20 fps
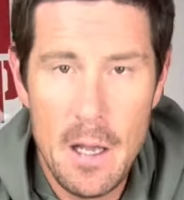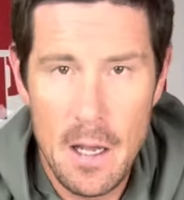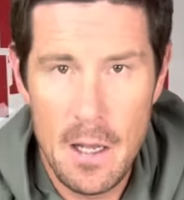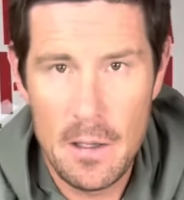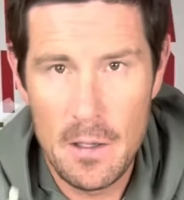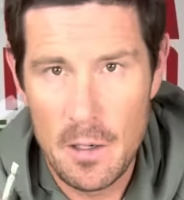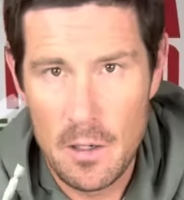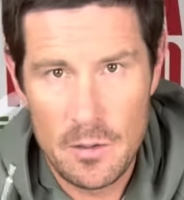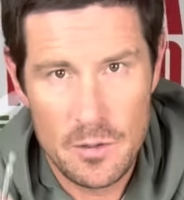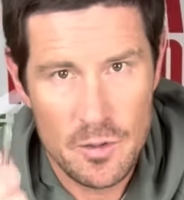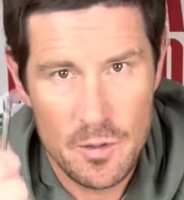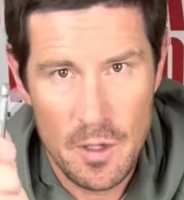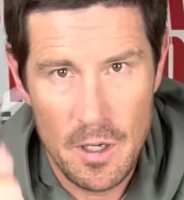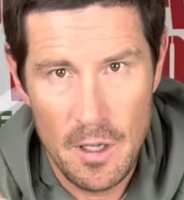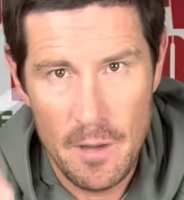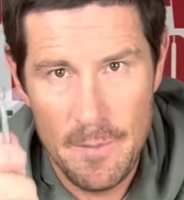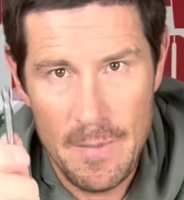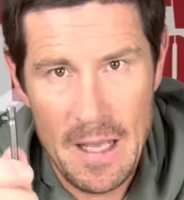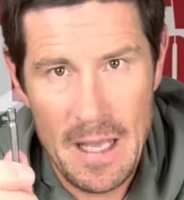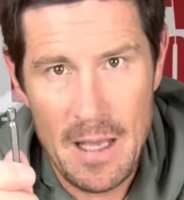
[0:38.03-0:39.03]
A little
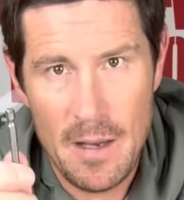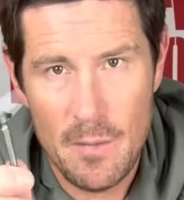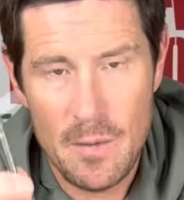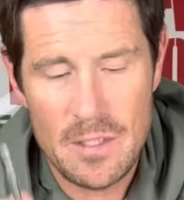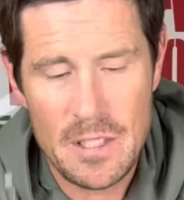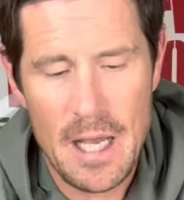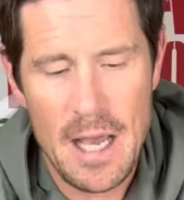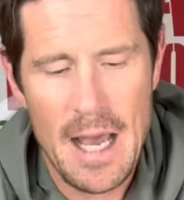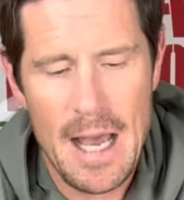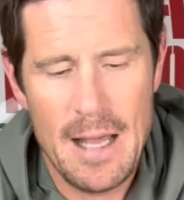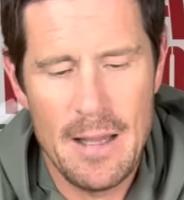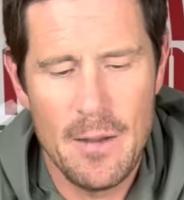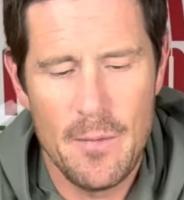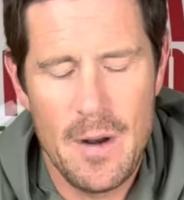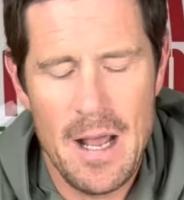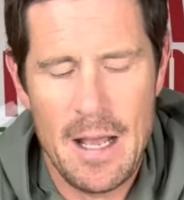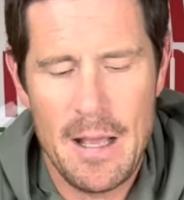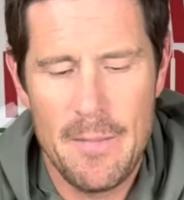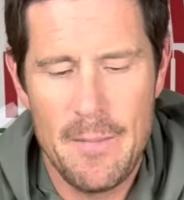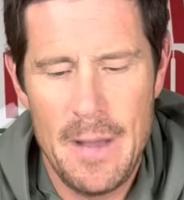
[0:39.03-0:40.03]
drill bit, which I highly
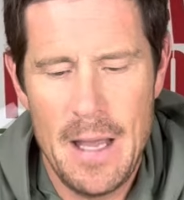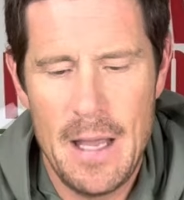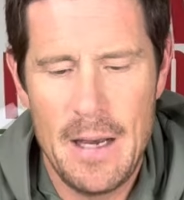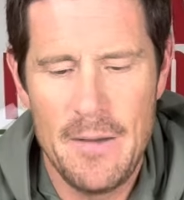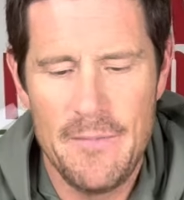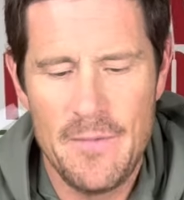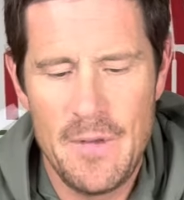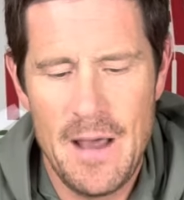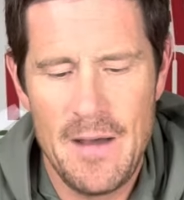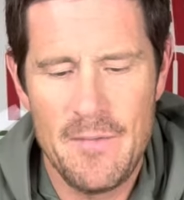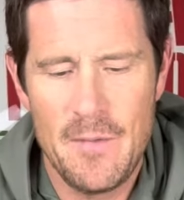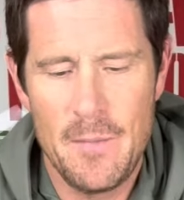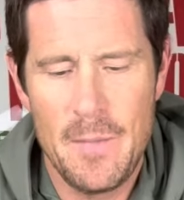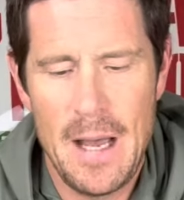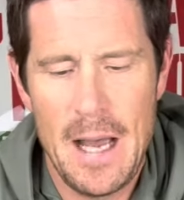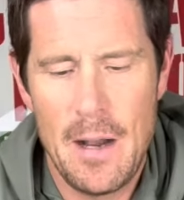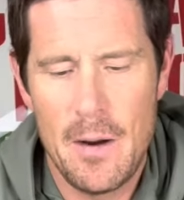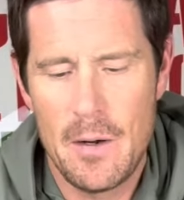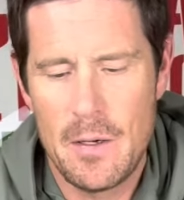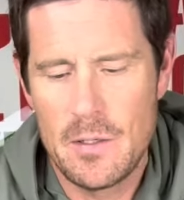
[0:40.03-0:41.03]
recommend if you have a
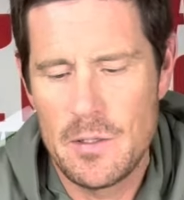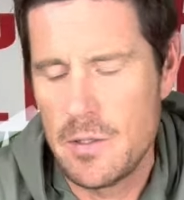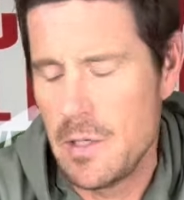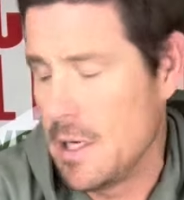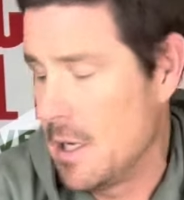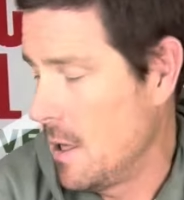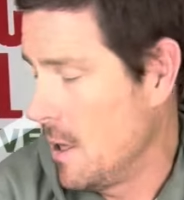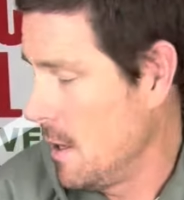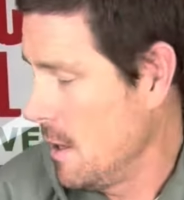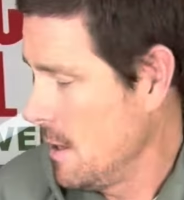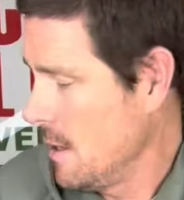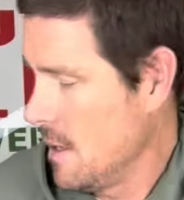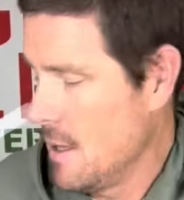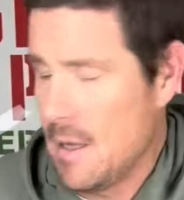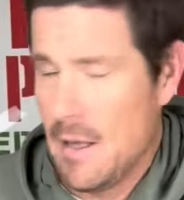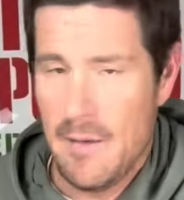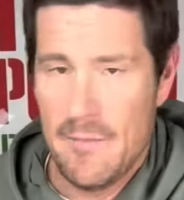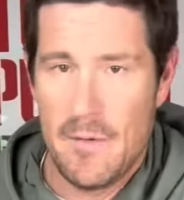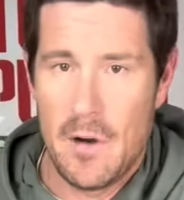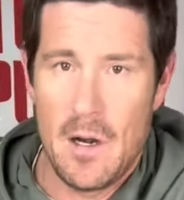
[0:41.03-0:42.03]
power drill.
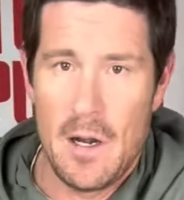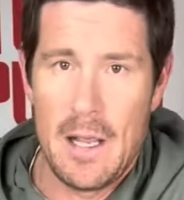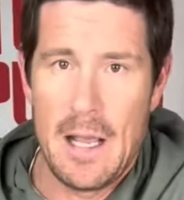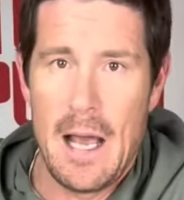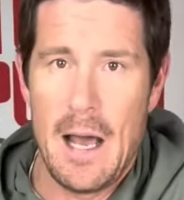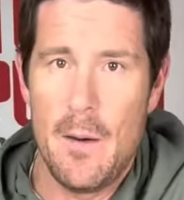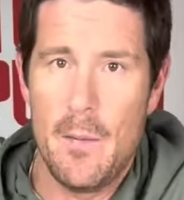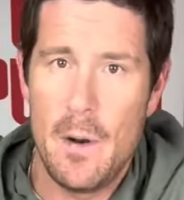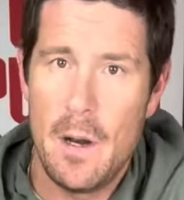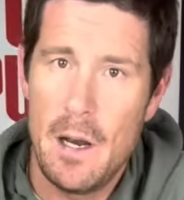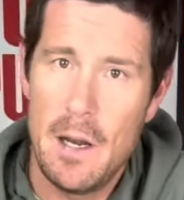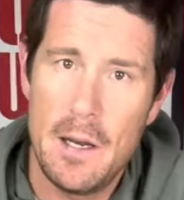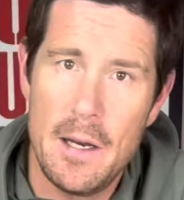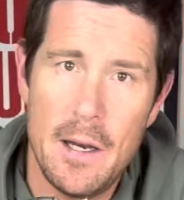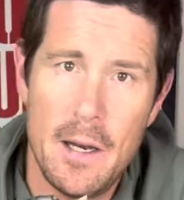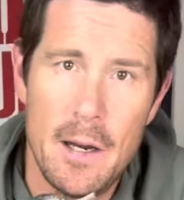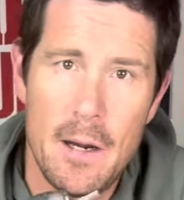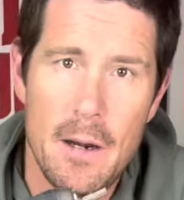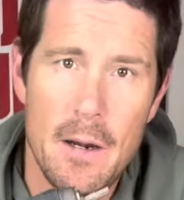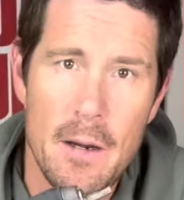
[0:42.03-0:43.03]
I've already got one in
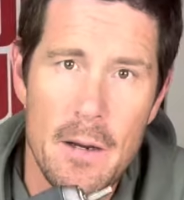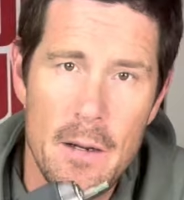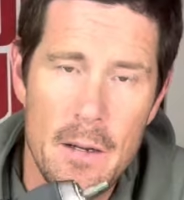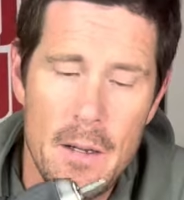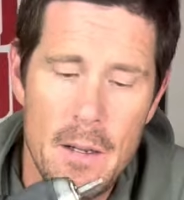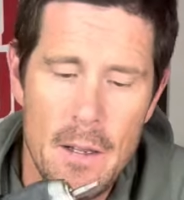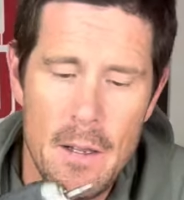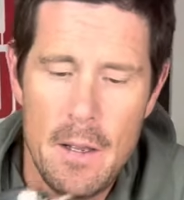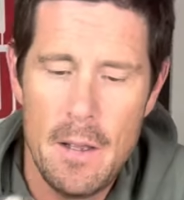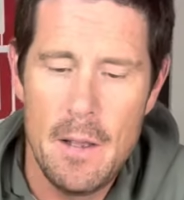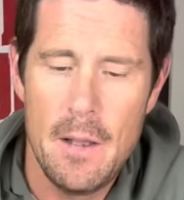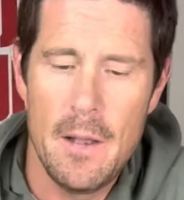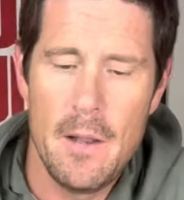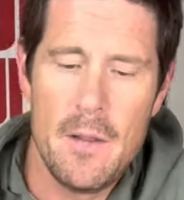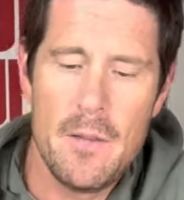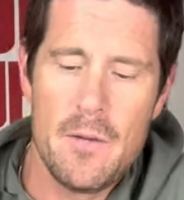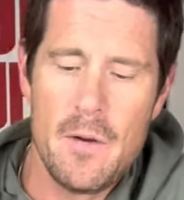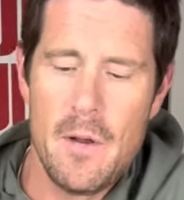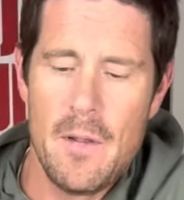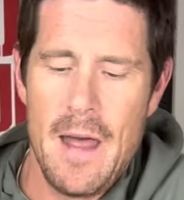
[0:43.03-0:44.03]
here.
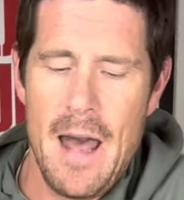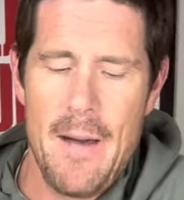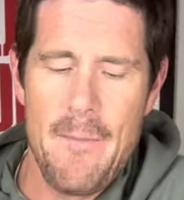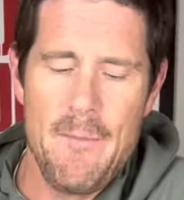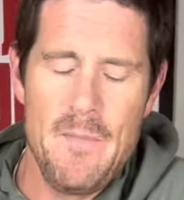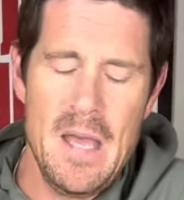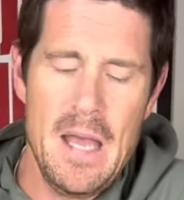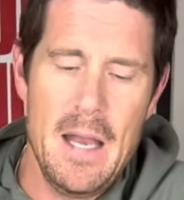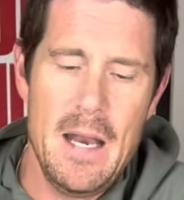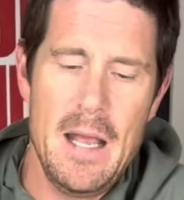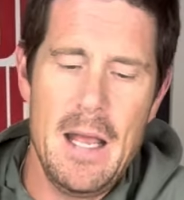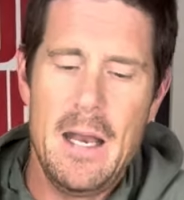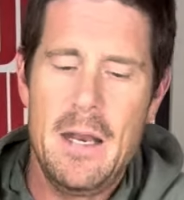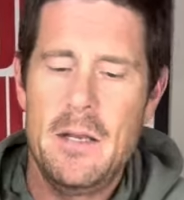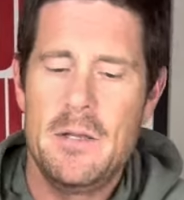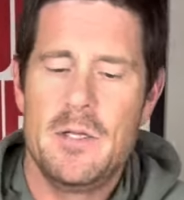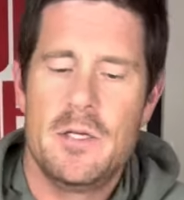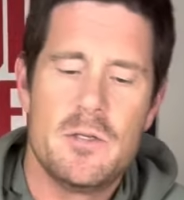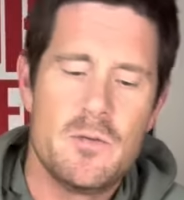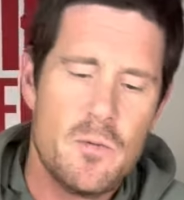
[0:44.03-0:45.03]
Throw that bit in
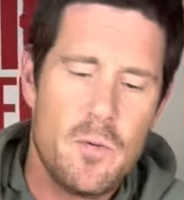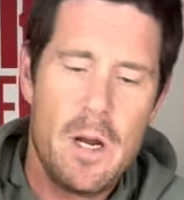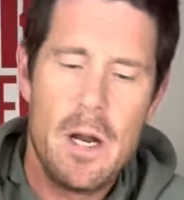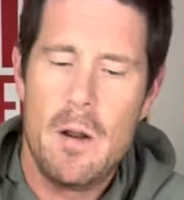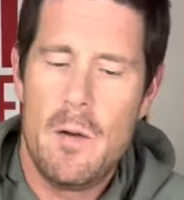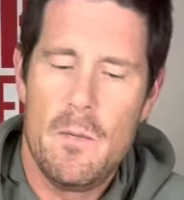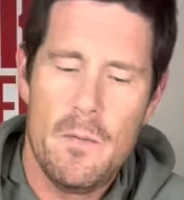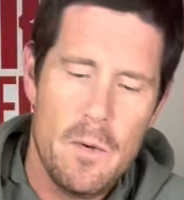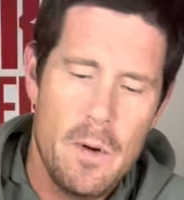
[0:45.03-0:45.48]
and just reel.